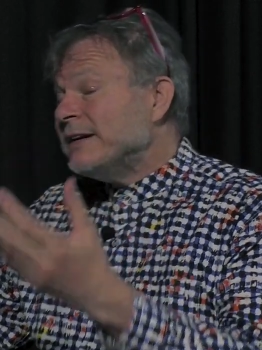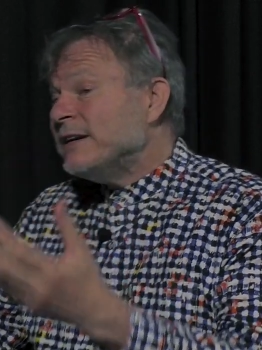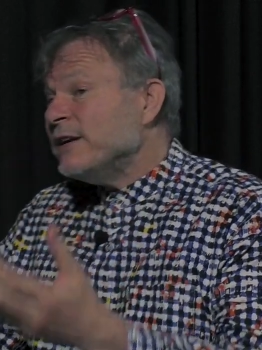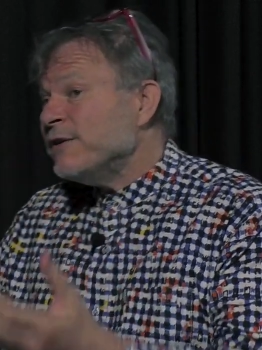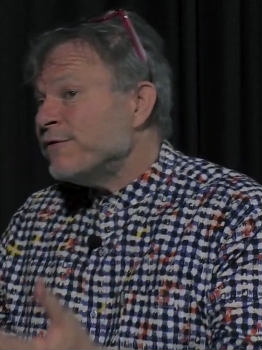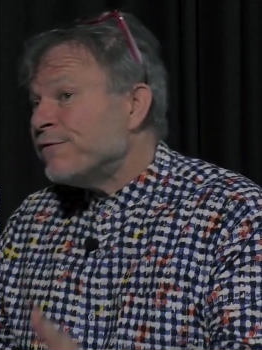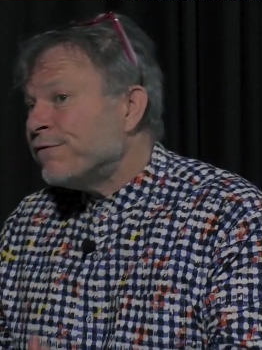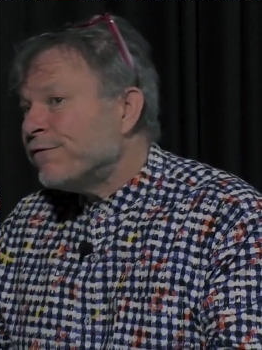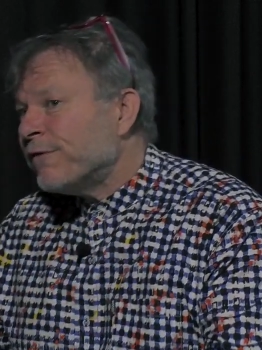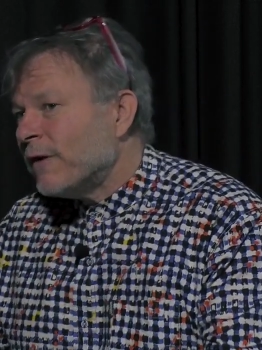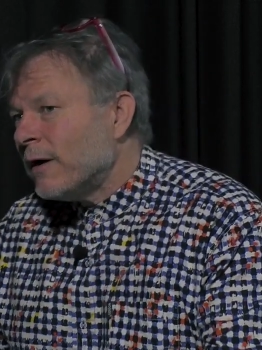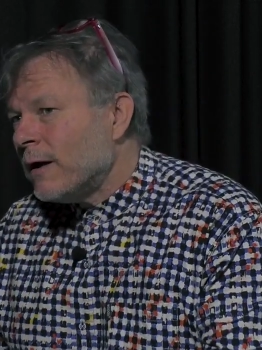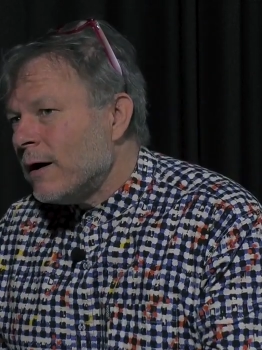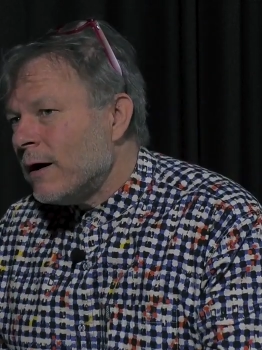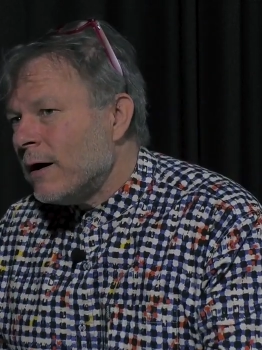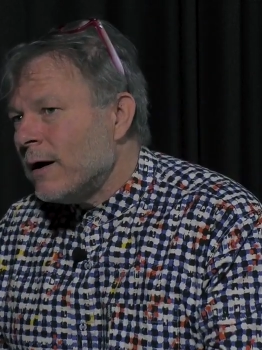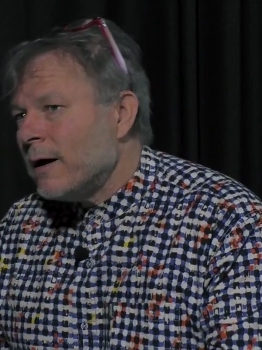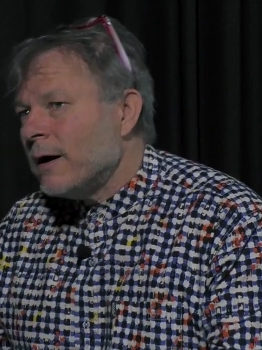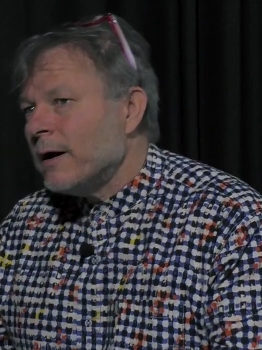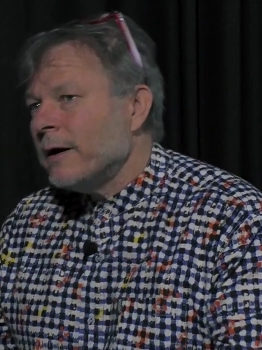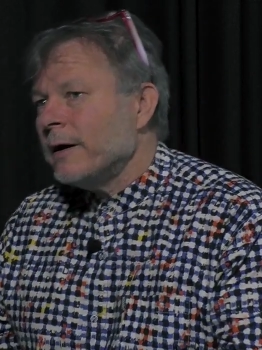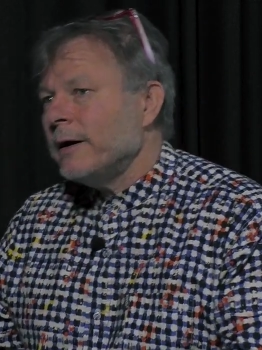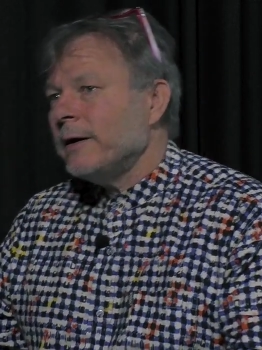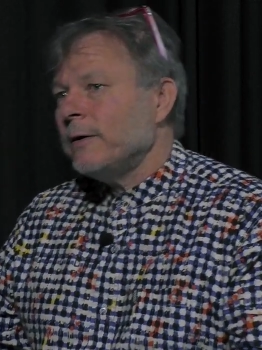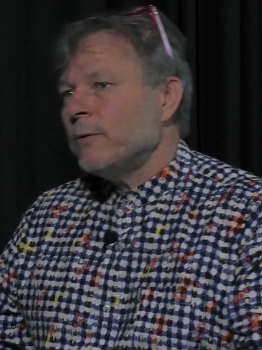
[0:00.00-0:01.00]

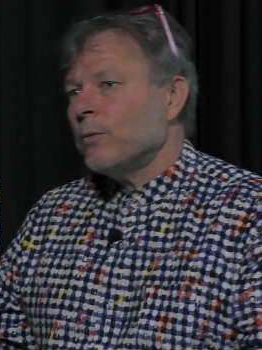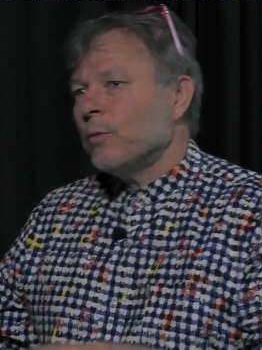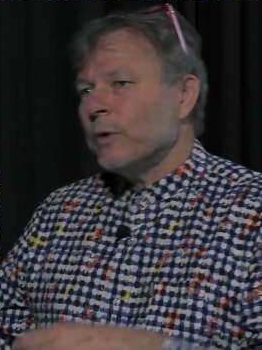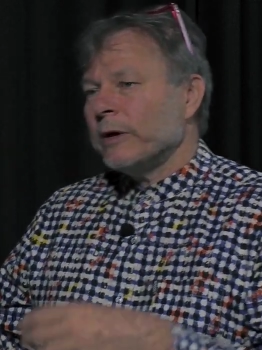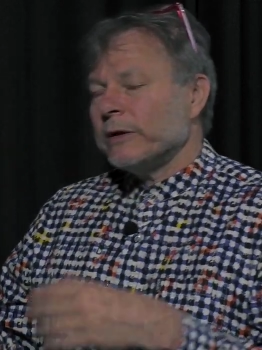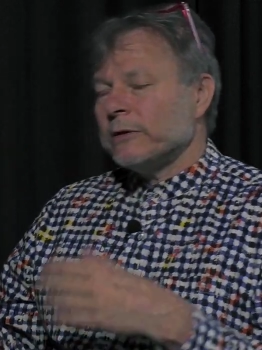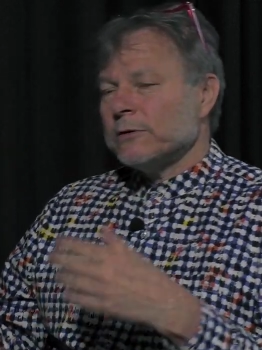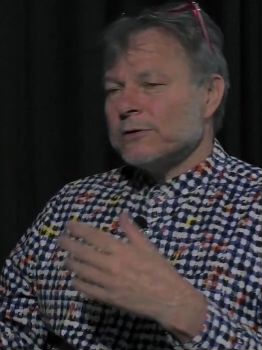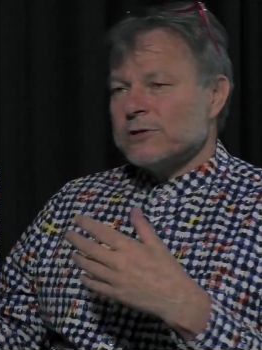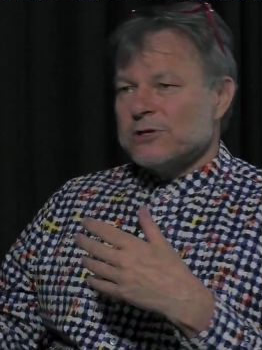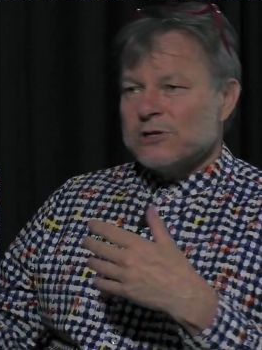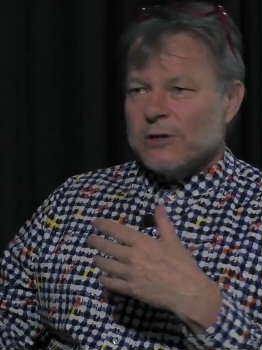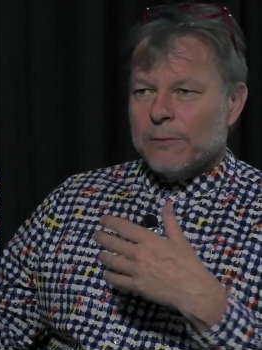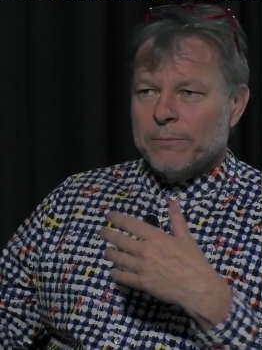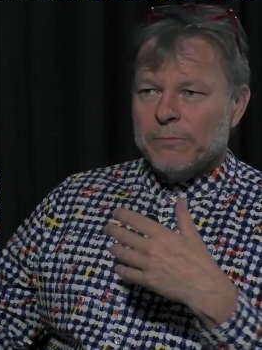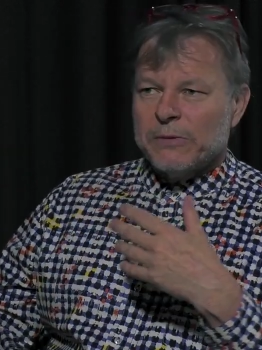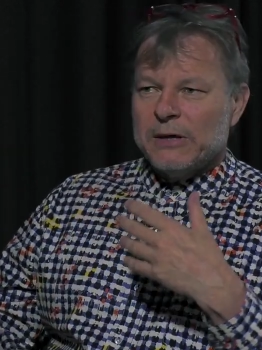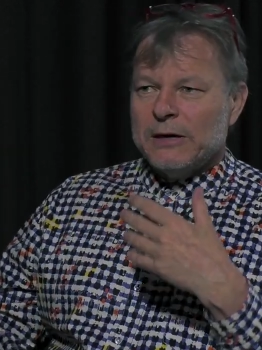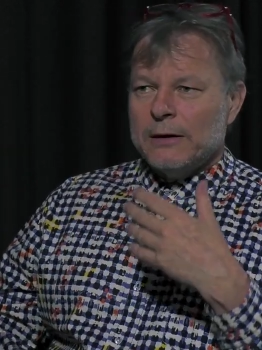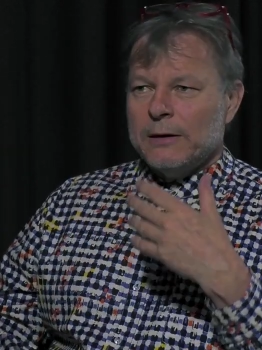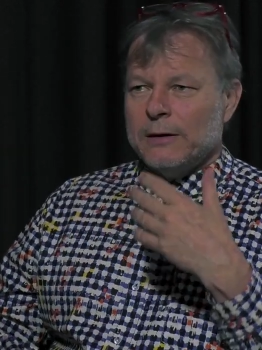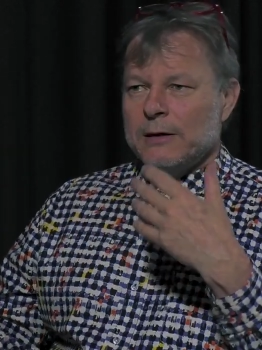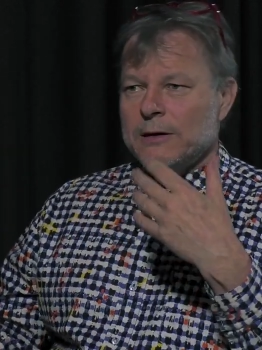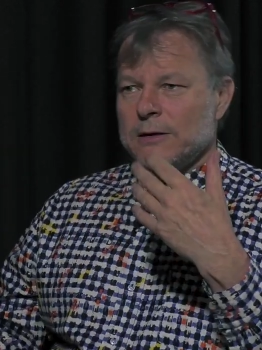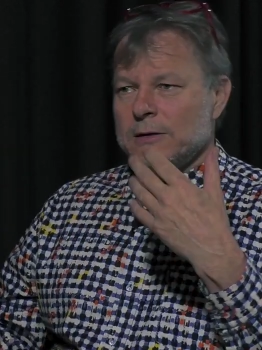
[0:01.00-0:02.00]
define whether
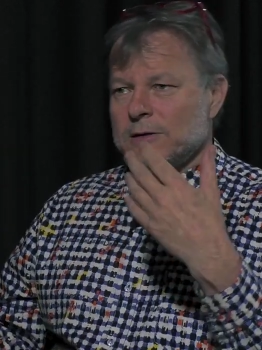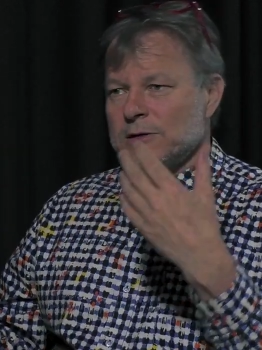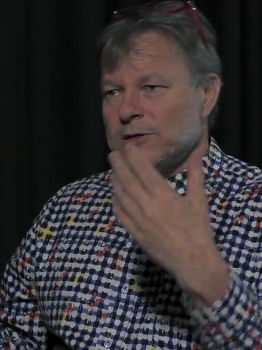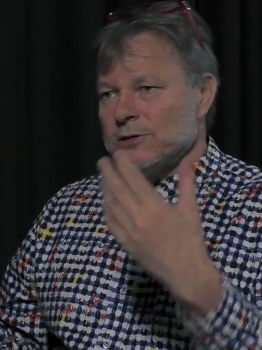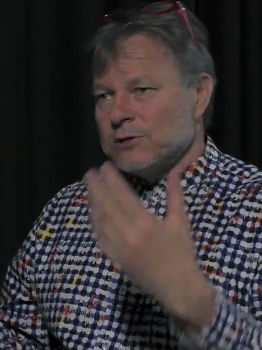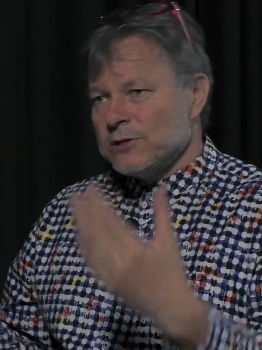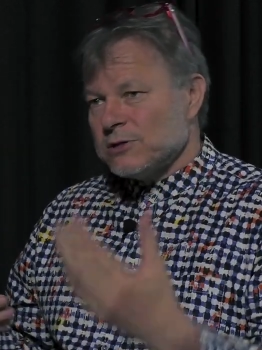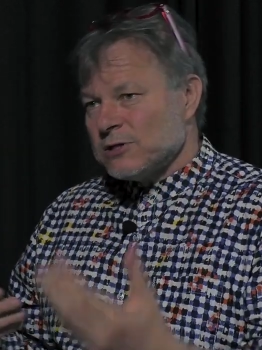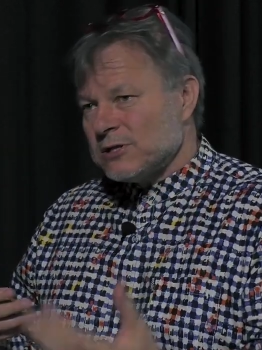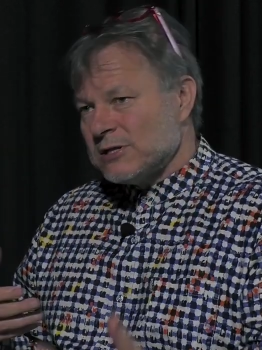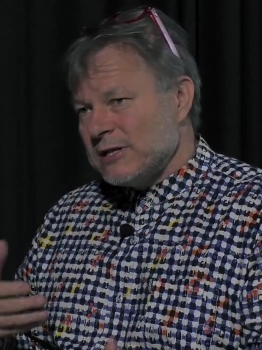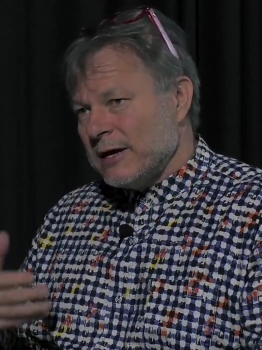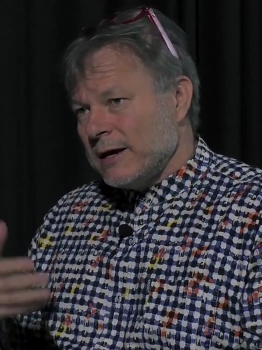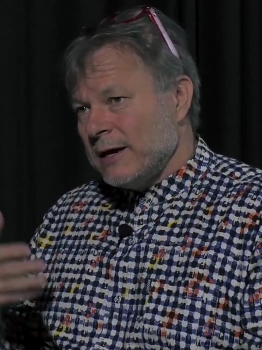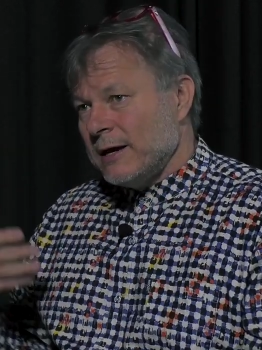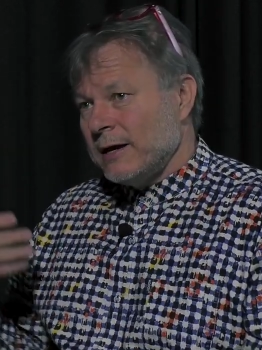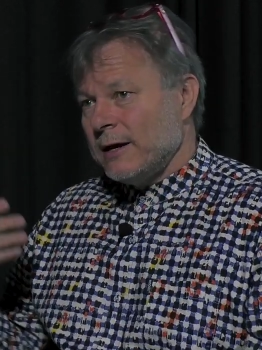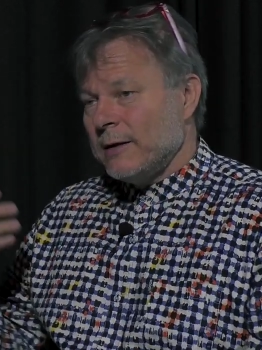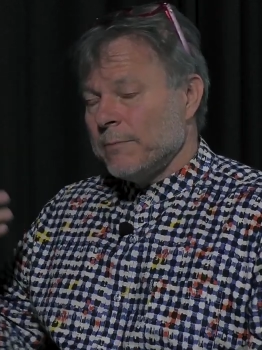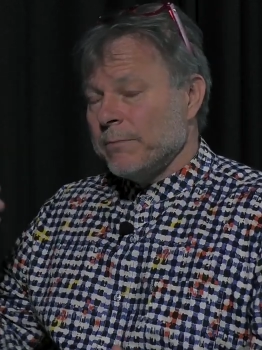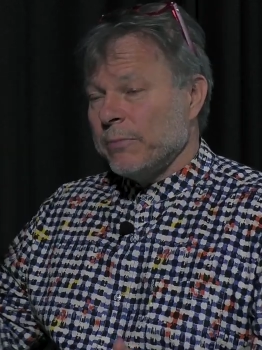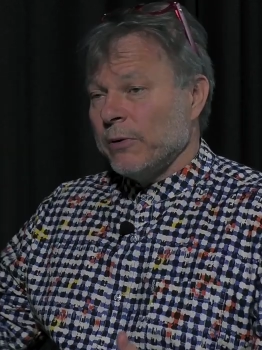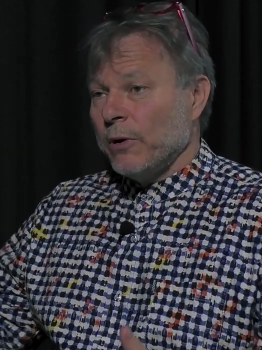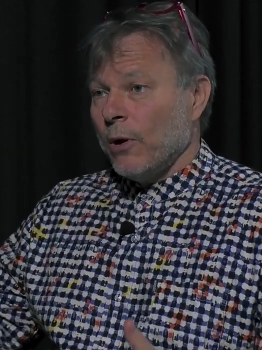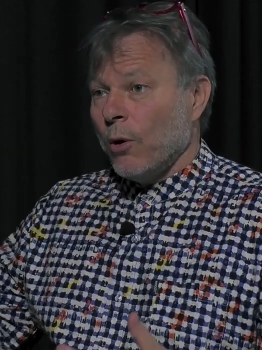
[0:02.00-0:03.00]
something is
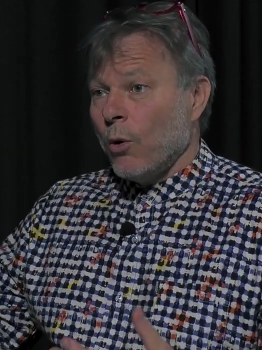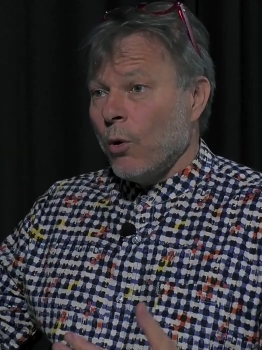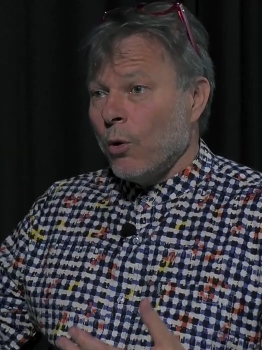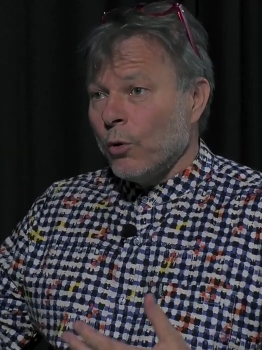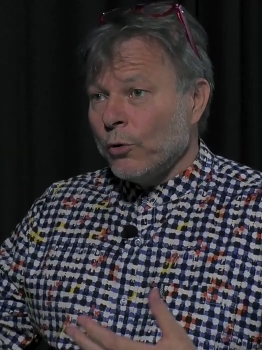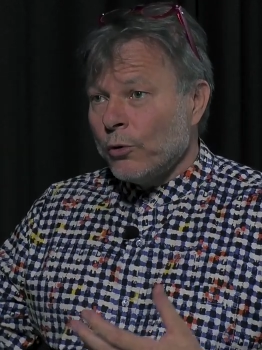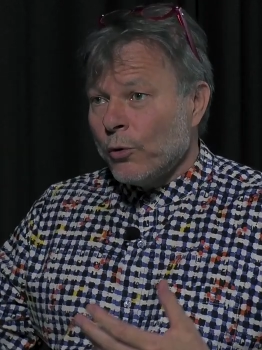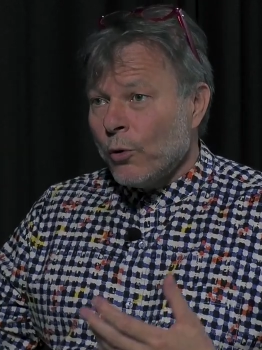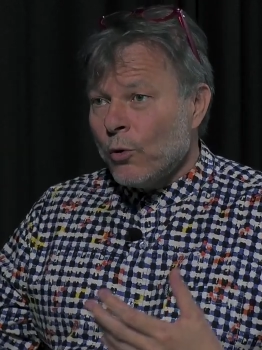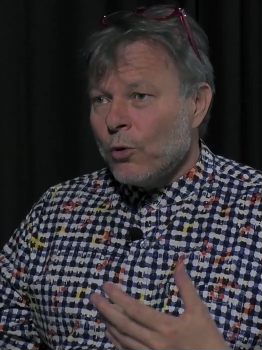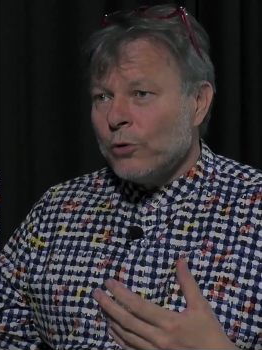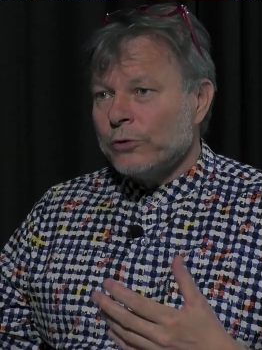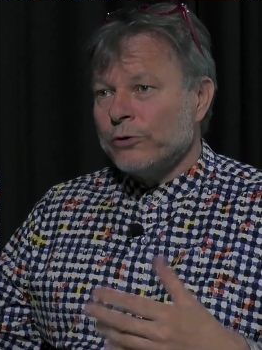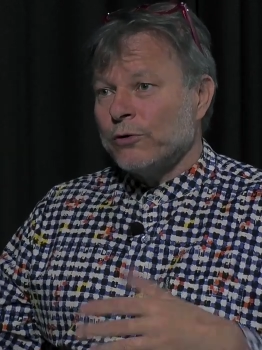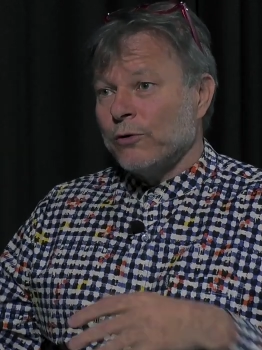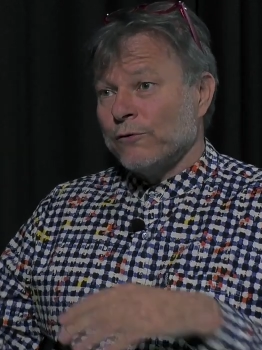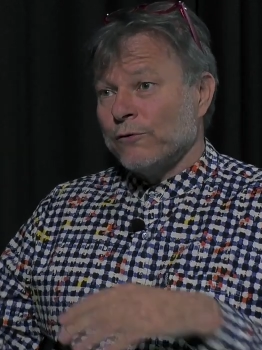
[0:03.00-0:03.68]
sustainable or not.